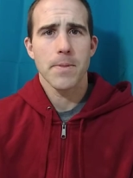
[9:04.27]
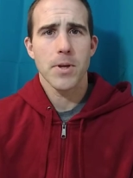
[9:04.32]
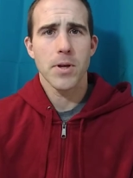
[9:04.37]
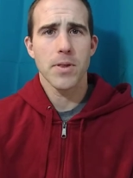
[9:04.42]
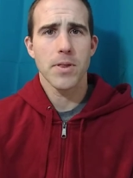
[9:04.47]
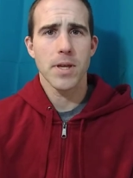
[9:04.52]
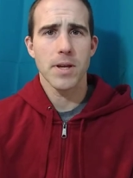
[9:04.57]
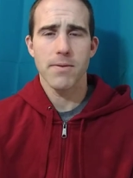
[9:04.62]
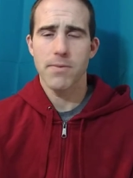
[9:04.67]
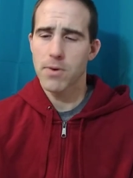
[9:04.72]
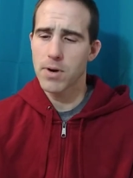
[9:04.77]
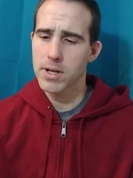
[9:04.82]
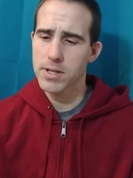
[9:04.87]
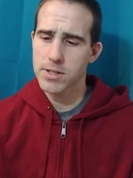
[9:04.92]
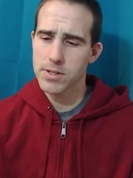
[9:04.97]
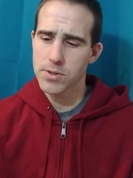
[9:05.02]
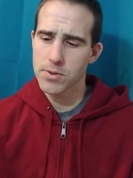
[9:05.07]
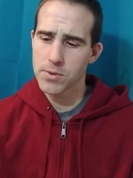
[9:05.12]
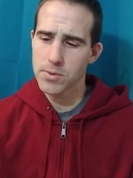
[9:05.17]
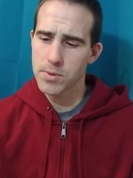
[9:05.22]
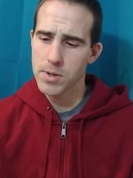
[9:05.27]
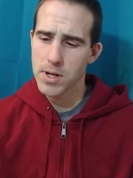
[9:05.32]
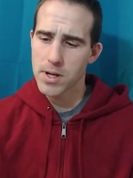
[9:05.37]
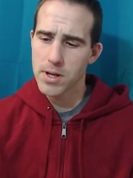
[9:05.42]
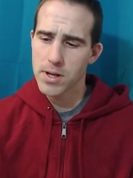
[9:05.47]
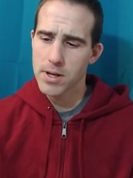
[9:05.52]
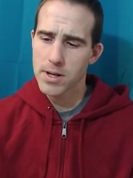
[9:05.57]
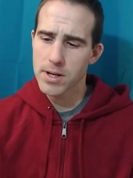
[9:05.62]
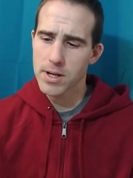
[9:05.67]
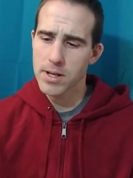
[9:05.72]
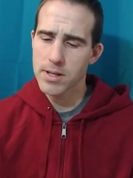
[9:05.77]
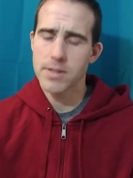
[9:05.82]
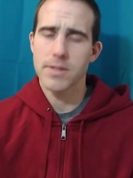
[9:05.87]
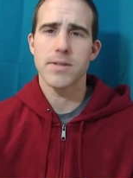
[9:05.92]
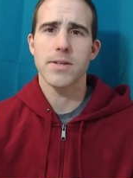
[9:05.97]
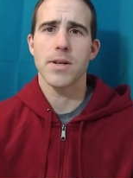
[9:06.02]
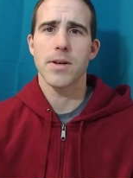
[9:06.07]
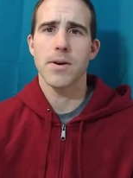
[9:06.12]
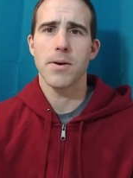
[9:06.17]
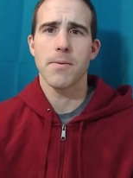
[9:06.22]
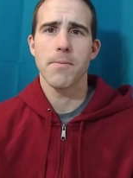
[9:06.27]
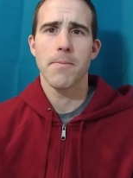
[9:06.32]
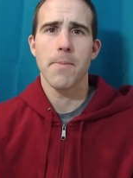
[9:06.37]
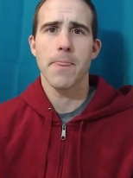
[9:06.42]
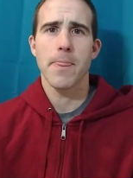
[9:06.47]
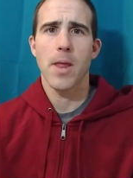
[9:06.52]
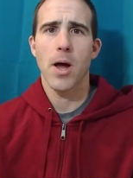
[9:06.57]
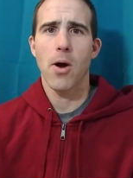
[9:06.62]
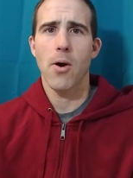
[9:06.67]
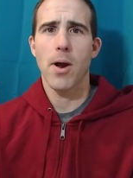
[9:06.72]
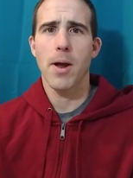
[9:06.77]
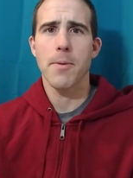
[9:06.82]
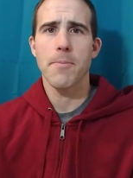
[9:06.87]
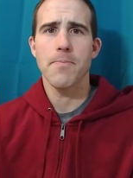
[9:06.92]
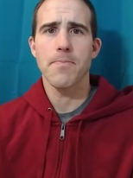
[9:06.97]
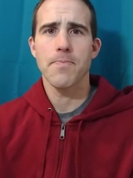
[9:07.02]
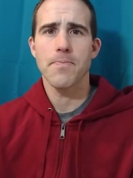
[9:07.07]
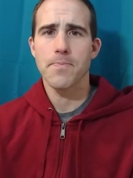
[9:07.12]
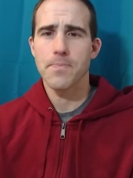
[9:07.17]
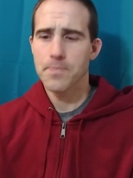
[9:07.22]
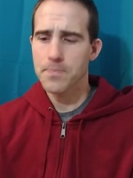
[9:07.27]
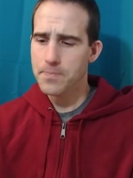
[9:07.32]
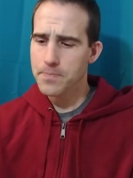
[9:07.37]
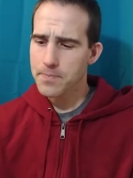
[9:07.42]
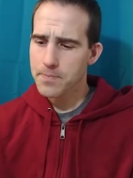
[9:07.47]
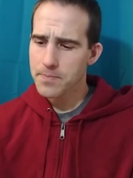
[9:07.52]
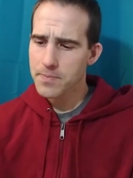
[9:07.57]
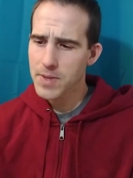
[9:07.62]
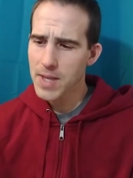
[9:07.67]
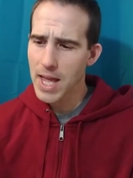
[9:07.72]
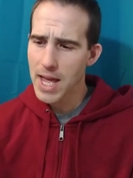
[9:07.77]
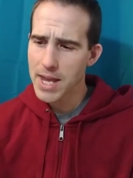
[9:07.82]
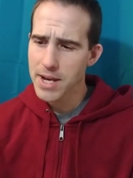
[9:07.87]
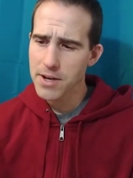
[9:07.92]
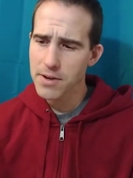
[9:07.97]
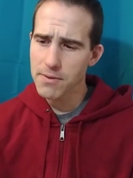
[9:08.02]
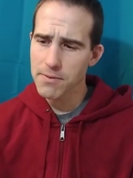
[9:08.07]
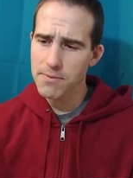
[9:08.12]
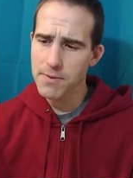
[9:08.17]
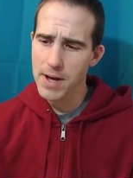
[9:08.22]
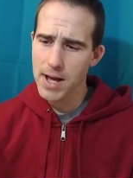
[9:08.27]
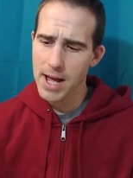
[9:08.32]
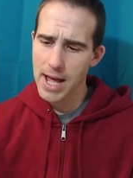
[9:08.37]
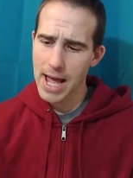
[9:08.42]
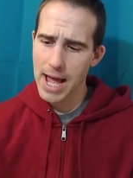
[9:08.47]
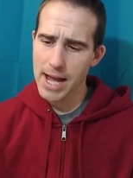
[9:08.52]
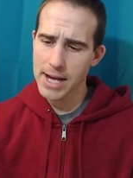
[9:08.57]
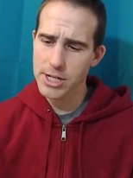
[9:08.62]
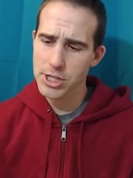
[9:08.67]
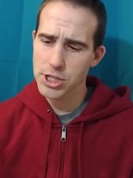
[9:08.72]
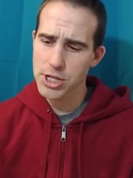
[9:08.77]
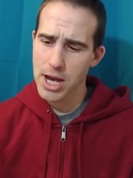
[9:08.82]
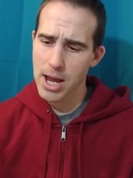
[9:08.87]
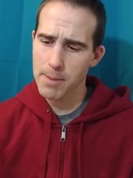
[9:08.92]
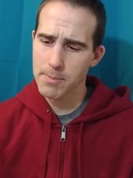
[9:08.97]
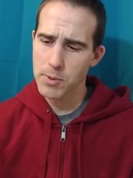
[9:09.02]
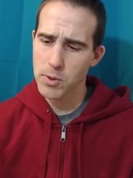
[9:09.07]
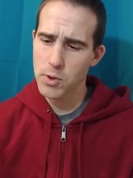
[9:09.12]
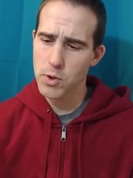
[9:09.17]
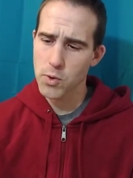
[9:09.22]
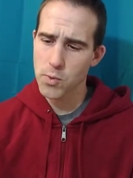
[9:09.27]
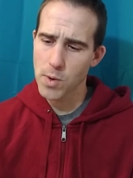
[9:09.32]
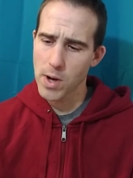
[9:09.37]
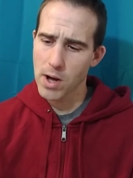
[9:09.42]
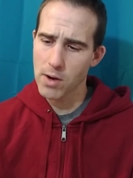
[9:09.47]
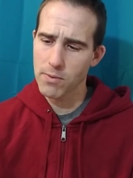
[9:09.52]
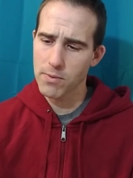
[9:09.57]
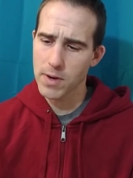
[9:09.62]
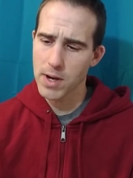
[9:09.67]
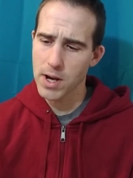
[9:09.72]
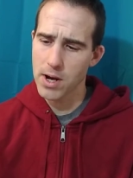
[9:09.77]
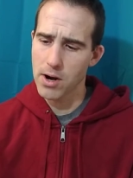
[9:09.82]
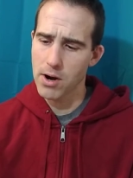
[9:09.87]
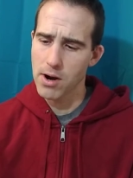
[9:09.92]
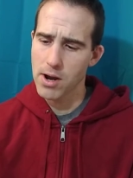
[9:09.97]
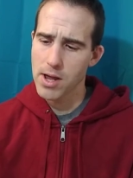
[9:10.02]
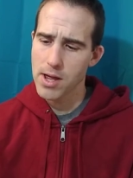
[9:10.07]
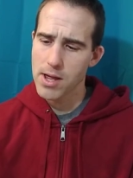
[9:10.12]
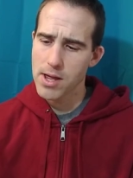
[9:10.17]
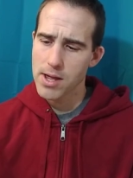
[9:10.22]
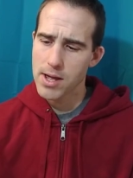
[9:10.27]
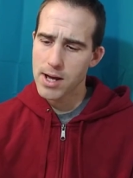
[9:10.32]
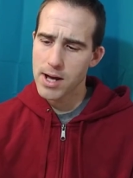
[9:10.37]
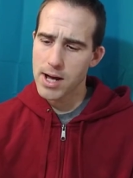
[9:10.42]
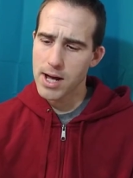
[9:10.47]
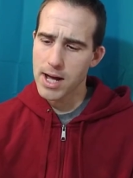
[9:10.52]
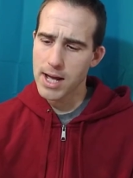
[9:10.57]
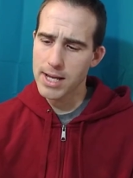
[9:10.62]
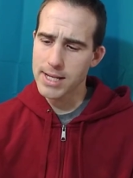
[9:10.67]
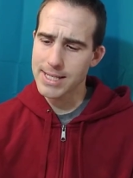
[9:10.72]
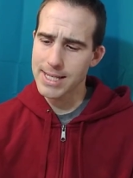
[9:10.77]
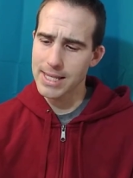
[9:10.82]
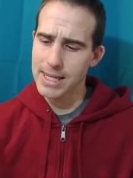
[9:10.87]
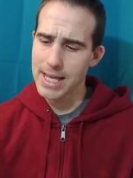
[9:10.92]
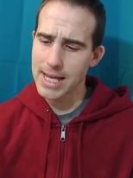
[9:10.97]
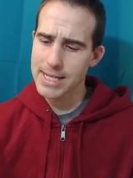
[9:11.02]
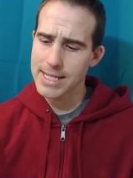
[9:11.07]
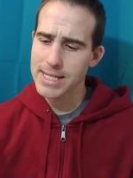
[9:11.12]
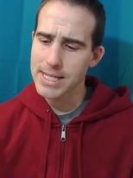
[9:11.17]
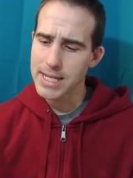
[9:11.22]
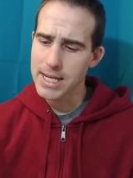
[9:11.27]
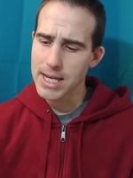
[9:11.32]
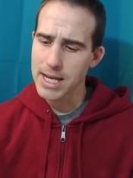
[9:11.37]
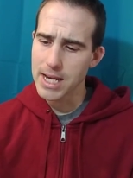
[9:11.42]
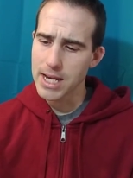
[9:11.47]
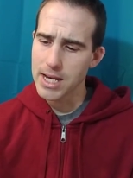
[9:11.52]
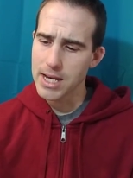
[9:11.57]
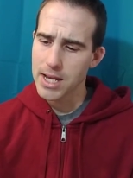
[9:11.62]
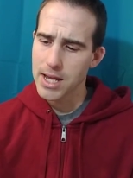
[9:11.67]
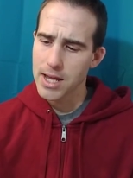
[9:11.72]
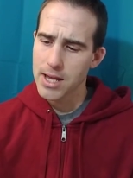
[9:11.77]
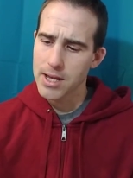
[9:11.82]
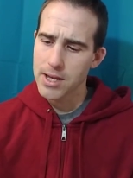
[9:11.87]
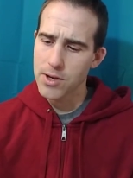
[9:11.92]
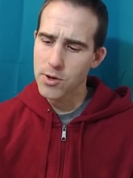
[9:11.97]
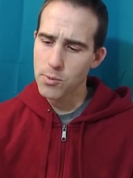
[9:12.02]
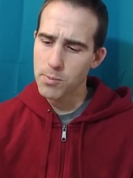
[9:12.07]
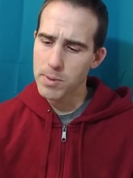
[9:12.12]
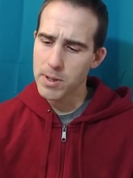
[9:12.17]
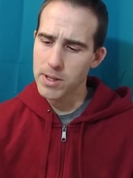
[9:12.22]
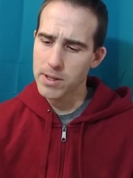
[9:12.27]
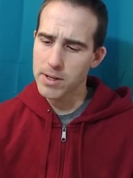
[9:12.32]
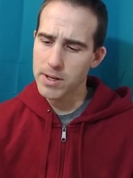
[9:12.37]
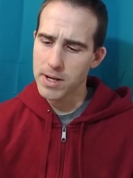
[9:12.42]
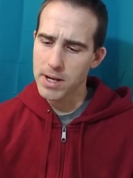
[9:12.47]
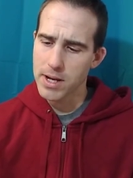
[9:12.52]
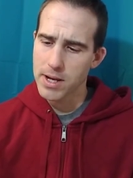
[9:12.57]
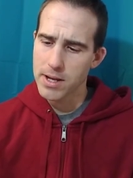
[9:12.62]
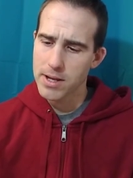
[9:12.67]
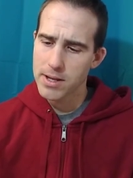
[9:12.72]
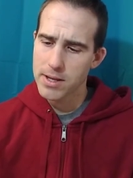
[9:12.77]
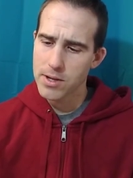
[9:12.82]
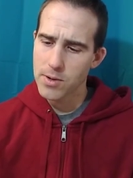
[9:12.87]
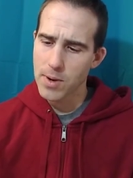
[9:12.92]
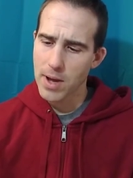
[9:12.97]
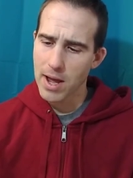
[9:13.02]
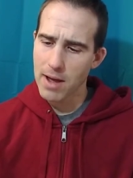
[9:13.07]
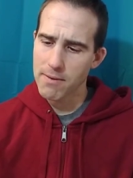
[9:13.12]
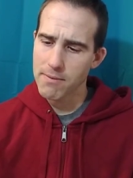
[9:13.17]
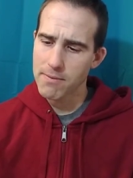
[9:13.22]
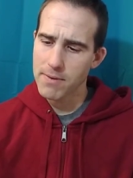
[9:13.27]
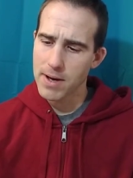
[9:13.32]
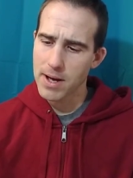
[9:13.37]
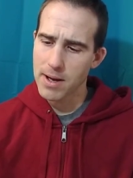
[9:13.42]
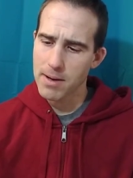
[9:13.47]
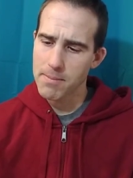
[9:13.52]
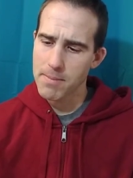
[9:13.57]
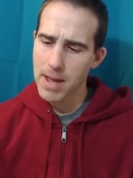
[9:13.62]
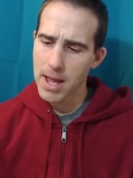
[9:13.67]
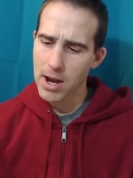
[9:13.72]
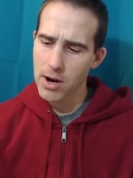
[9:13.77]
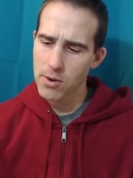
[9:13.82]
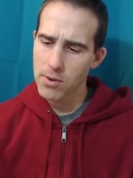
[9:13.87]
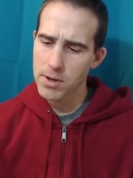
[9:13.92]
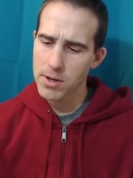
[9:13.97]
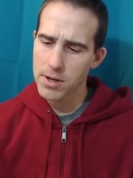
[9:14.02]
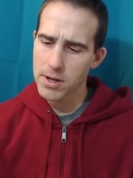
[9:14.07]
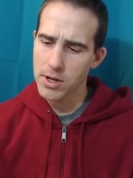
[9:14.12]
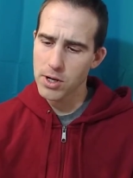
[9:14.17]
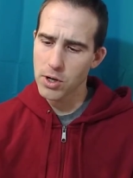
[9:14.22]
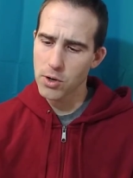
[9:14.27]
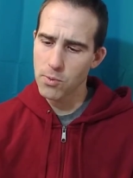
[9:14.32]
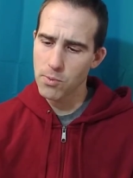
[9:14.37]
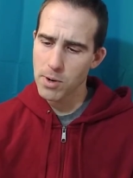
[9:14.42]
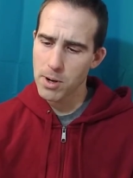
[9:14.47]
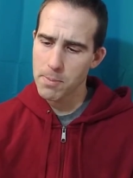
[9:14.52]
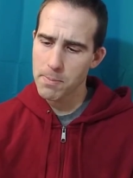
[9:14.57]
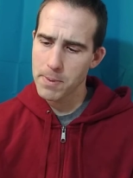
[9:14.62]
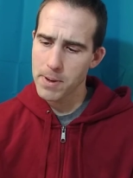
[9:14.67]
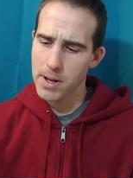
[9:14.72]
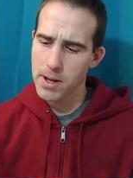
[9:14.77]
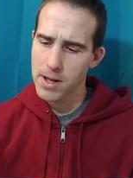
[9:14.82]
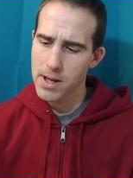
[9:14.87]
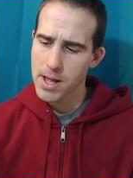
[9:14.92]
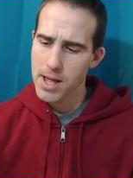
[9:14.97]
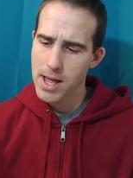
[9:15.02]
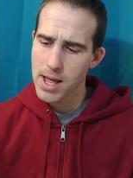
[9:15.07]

Good thing for us to consider. All right. End of uh, Acts chapter 12 Here uh, is a lesson in humility. You have uh, Herod, Agrippa,